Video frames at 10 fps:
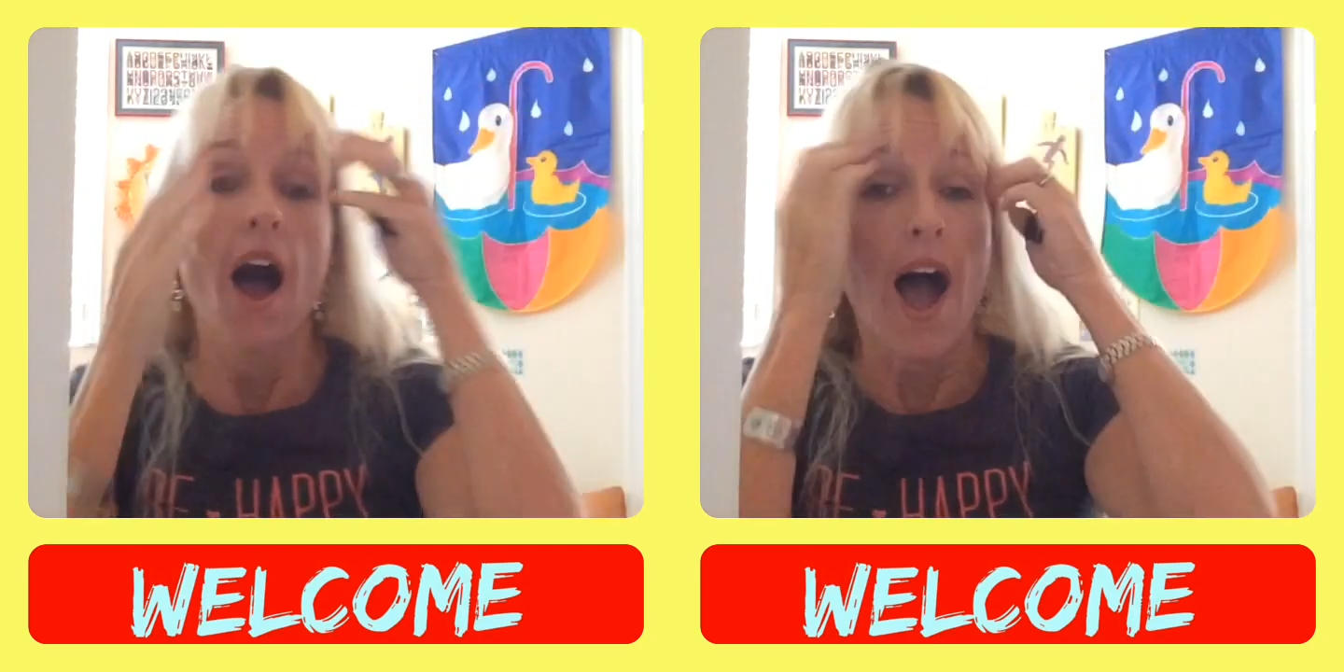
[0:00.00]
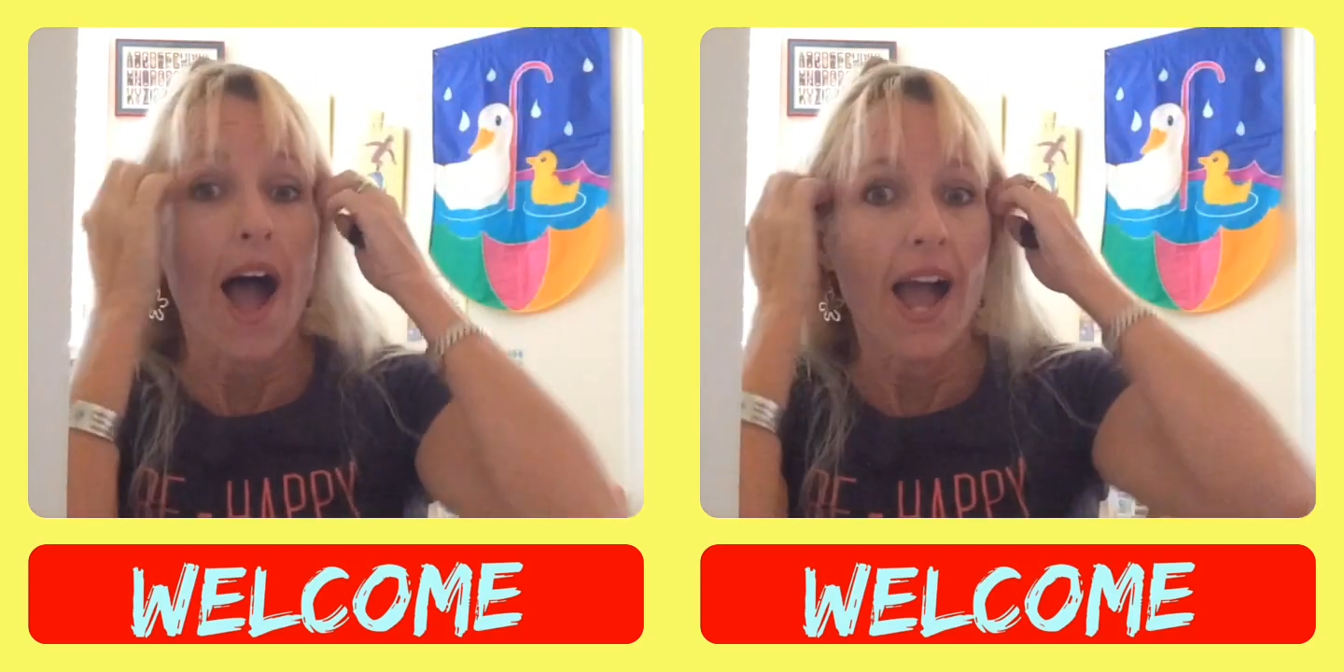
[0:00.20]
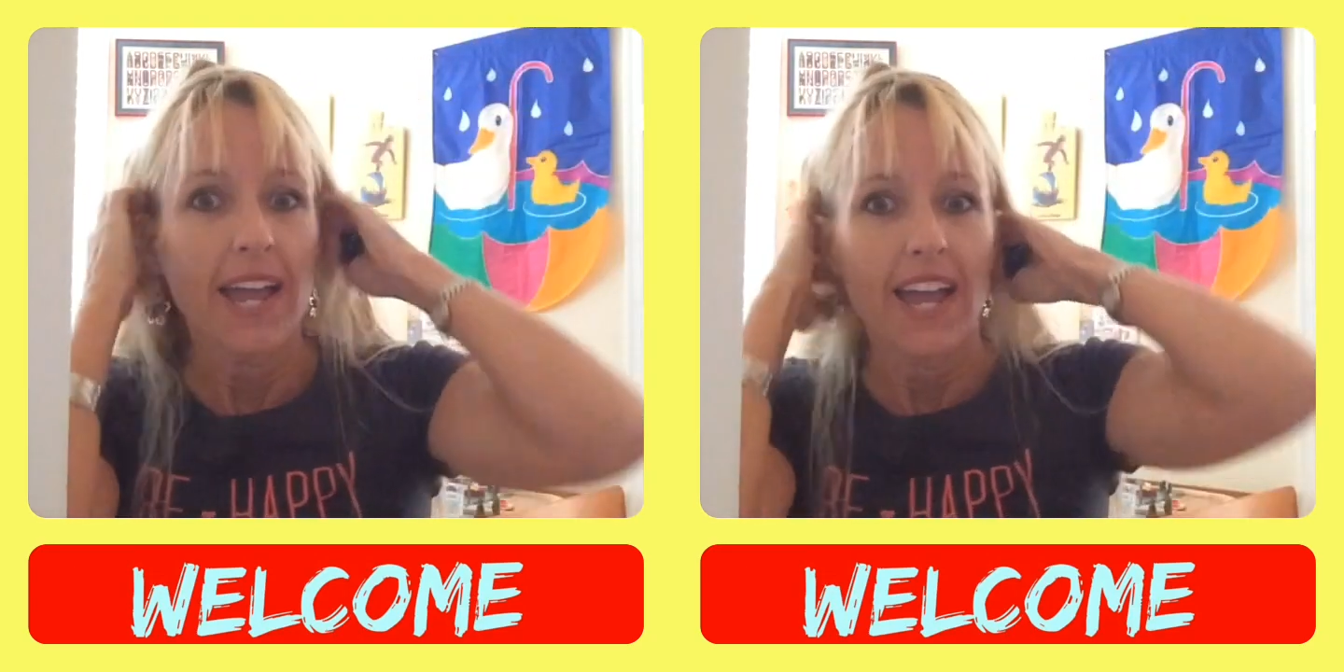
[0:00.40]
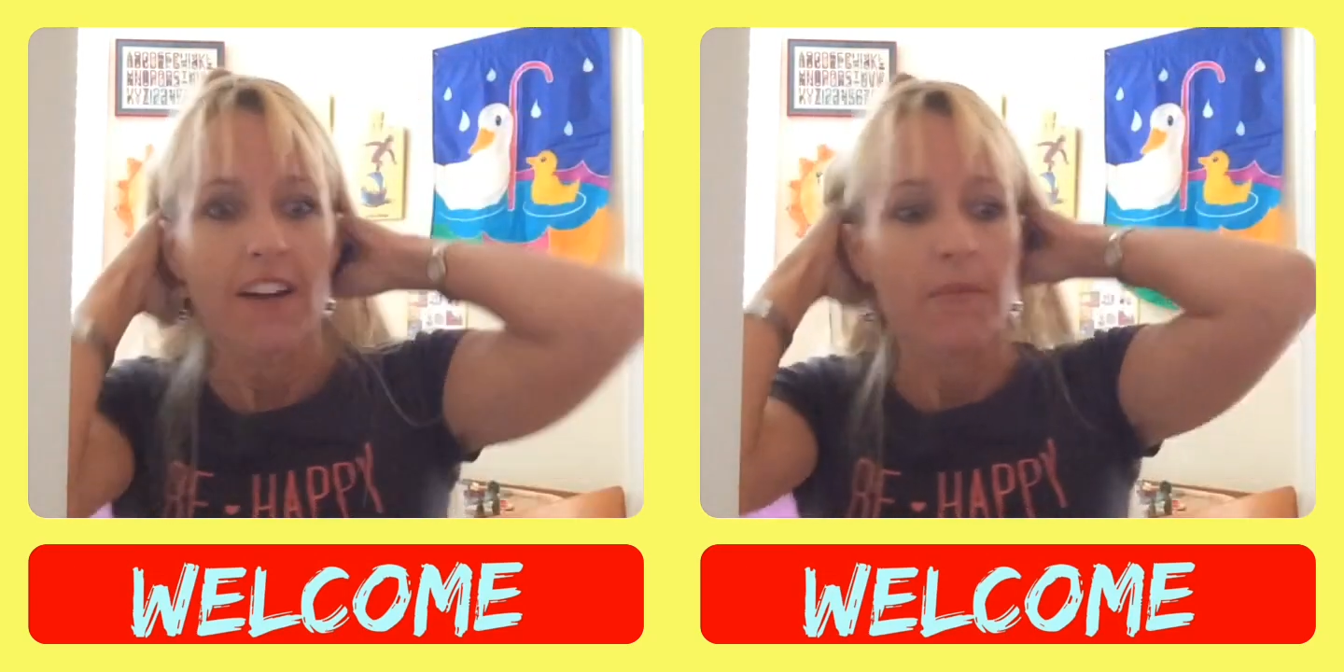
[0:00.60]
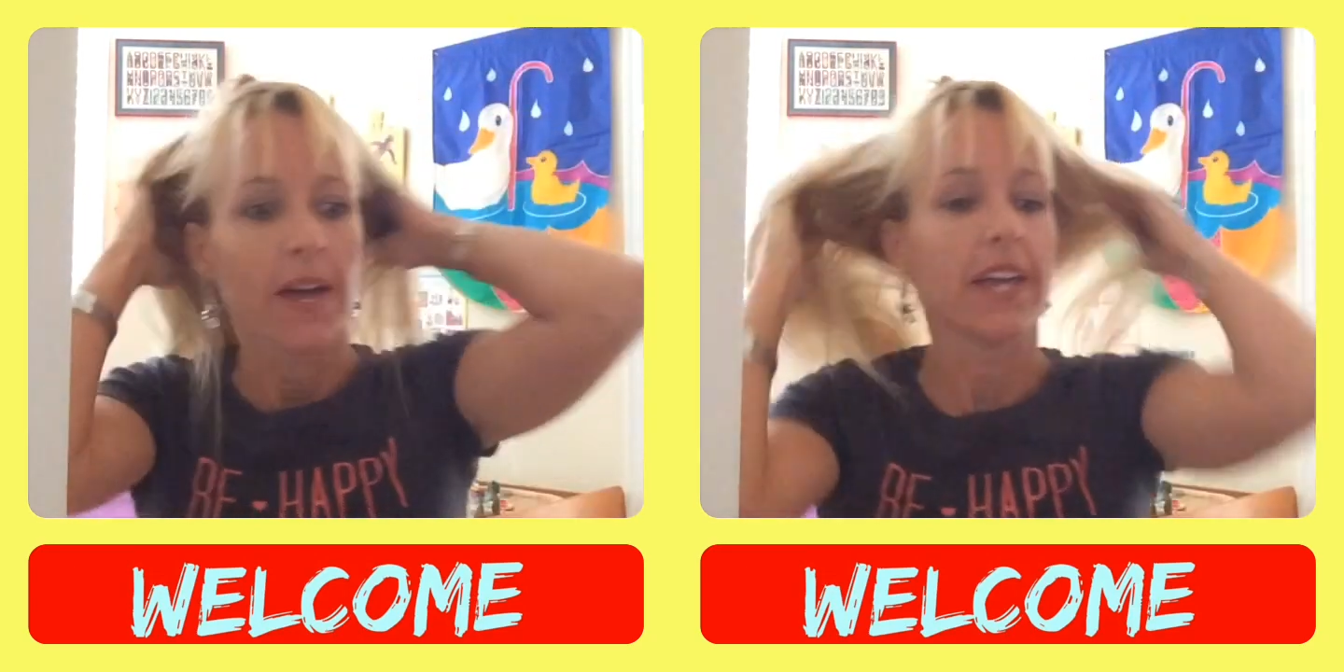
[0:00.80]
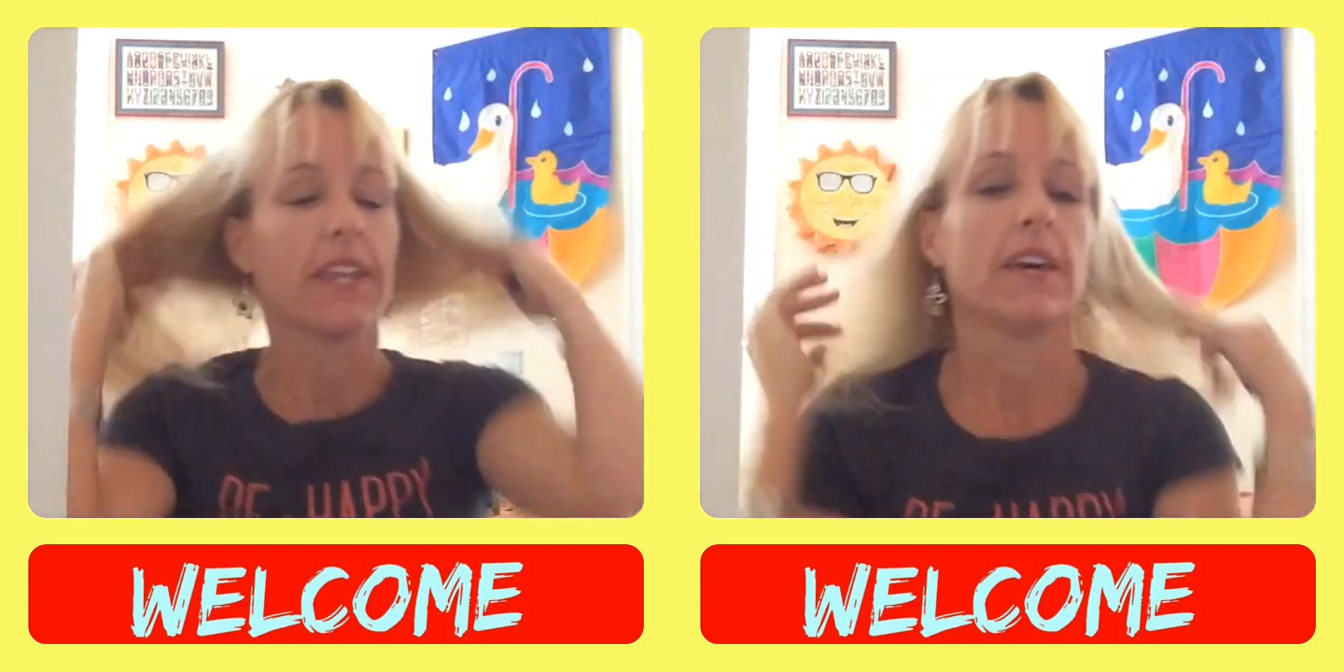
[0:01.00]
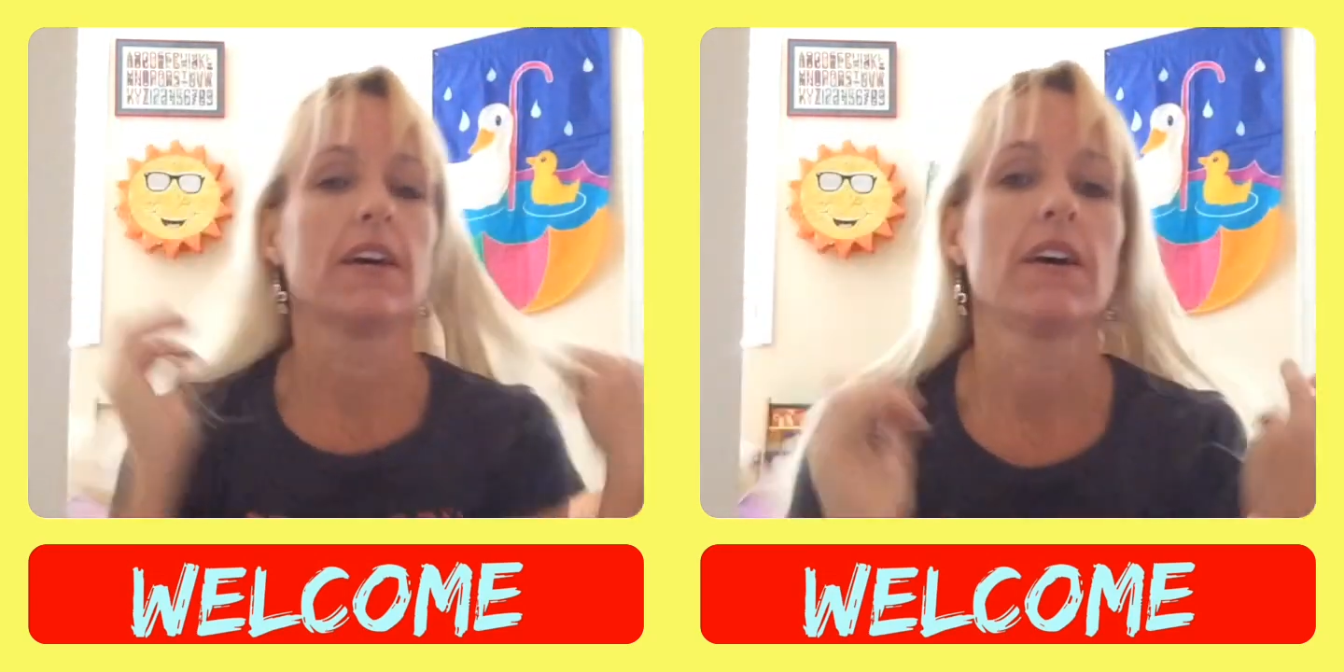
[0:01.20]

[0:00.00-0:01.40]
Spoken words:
I have been